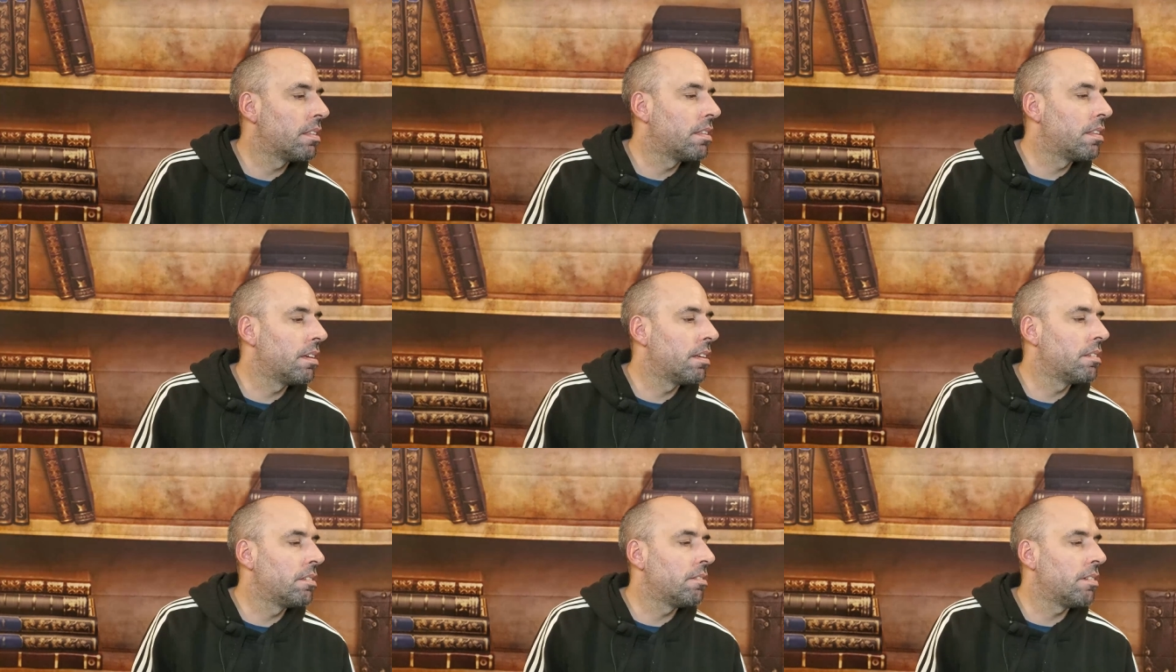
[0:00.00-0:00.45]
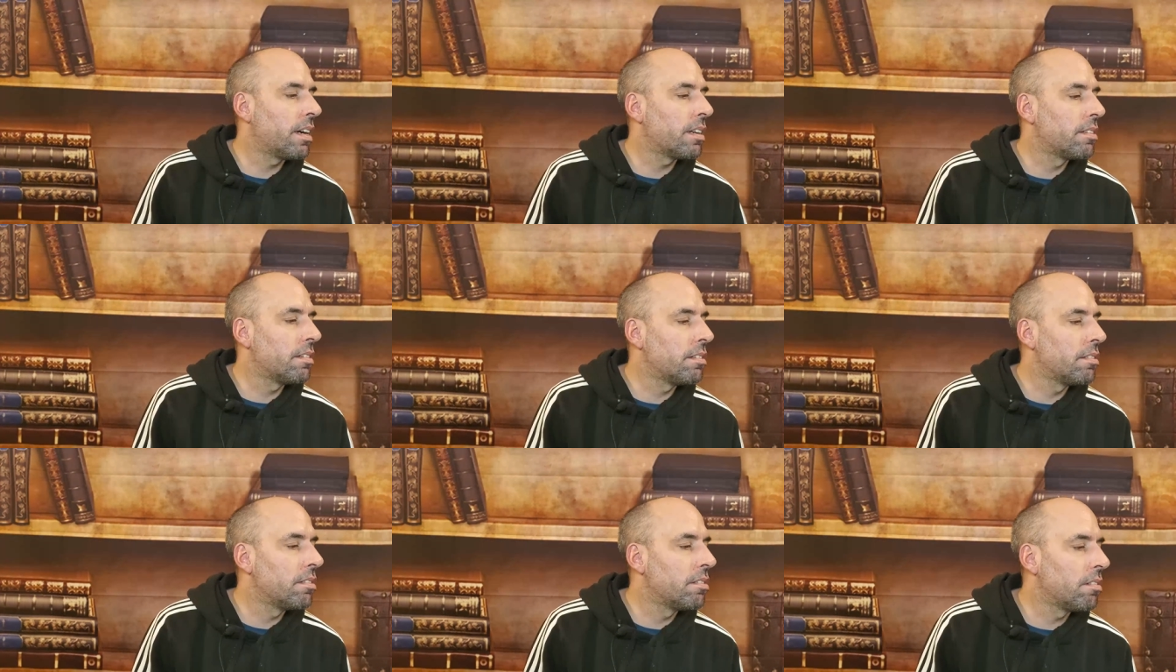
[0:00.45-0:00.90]
the
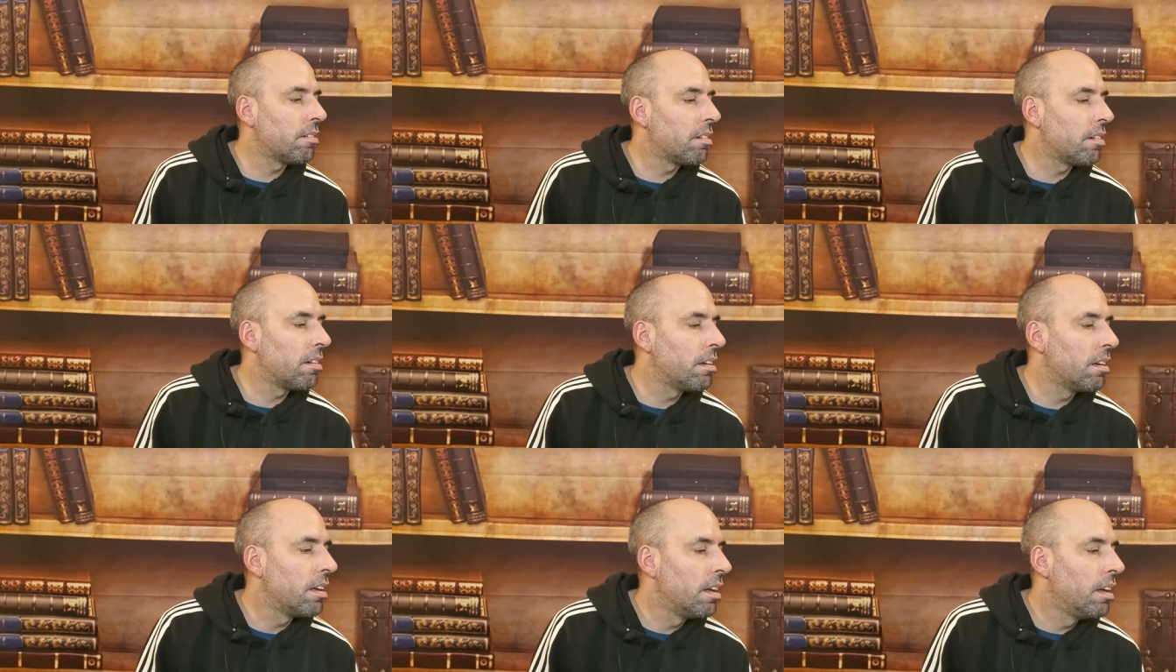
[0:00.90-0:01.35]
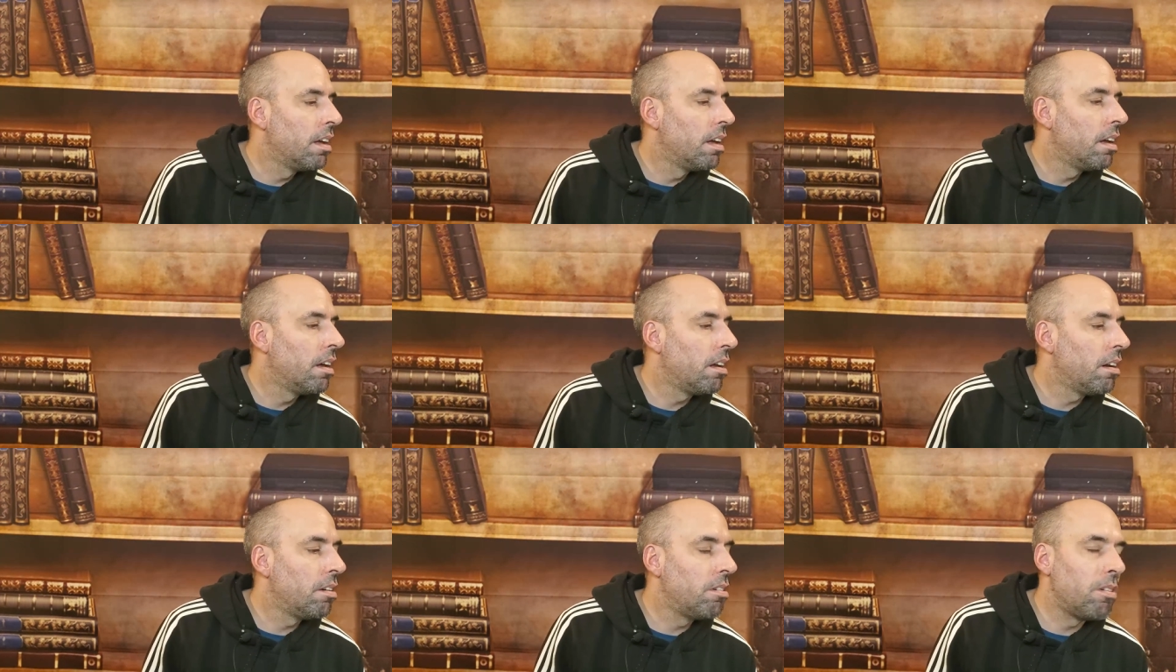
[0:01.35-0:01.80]
directors are
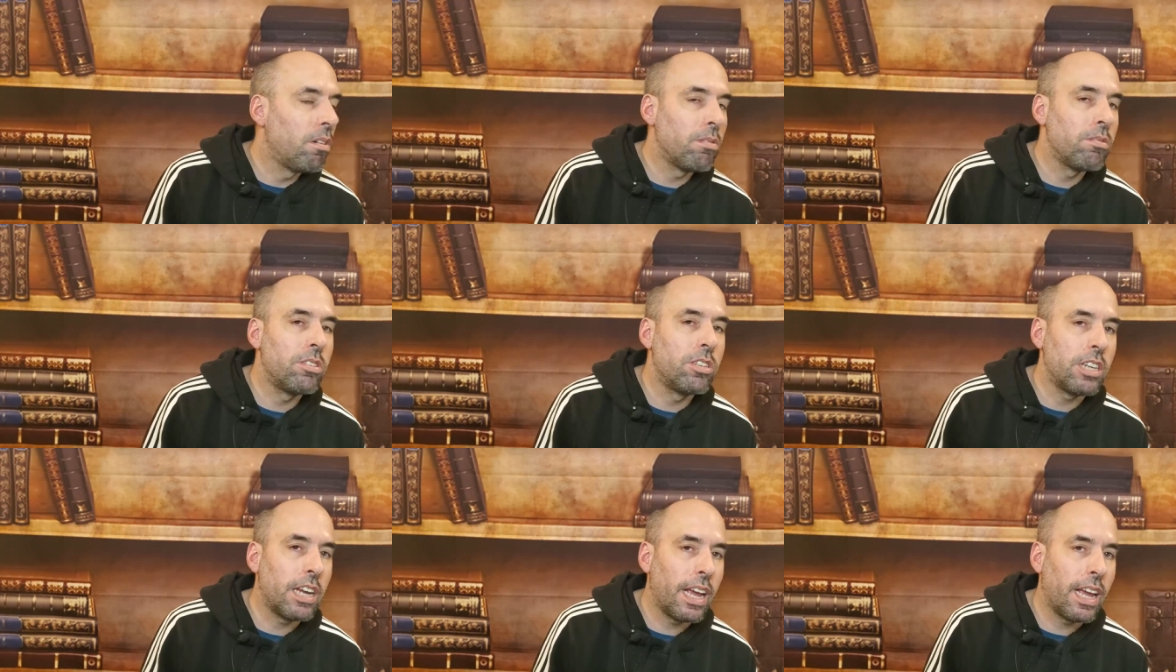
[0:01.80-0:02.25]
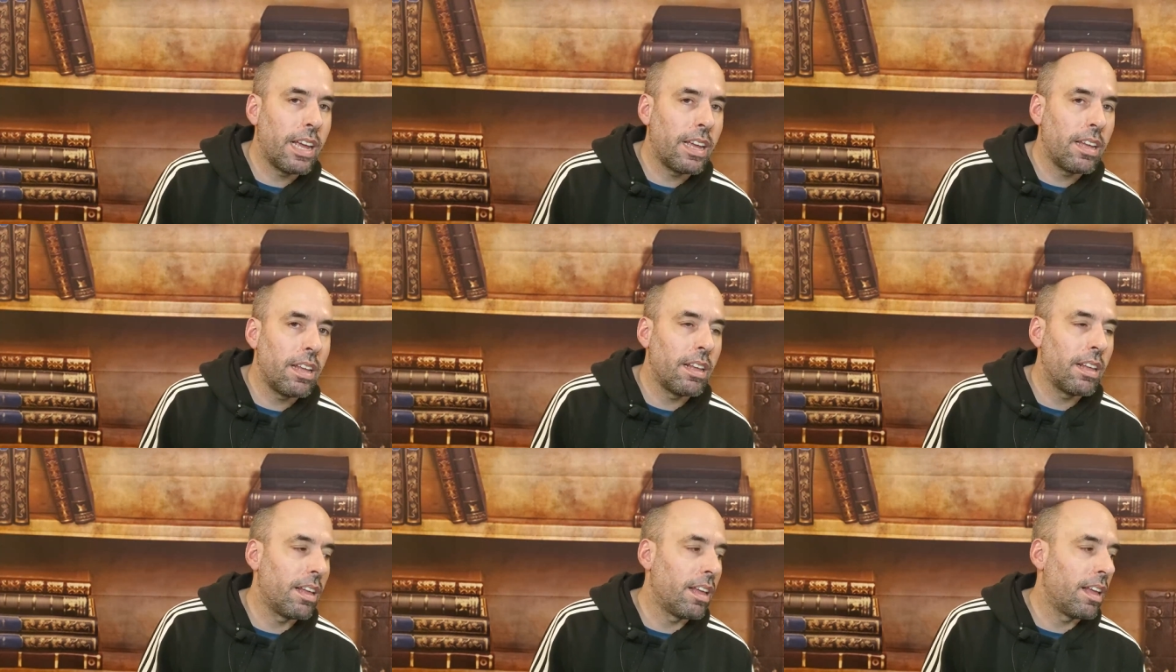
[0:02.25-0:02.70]
Lotje,